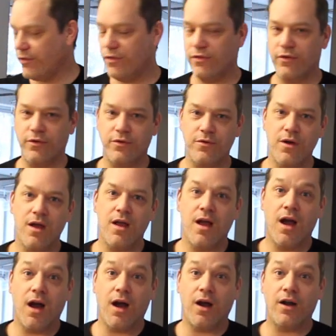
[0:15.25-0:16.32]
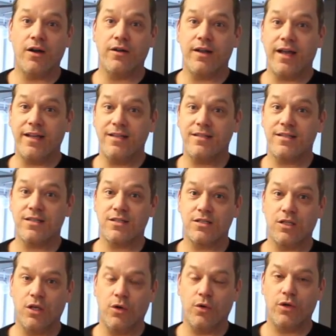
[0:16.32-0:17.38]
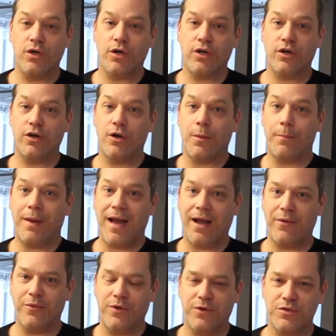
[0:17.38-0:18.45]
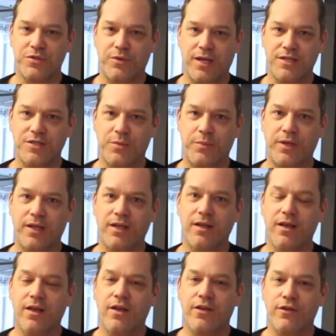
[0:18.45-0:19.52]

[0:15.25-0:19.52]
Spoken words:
you through our nice slow cooker pot roast recipe.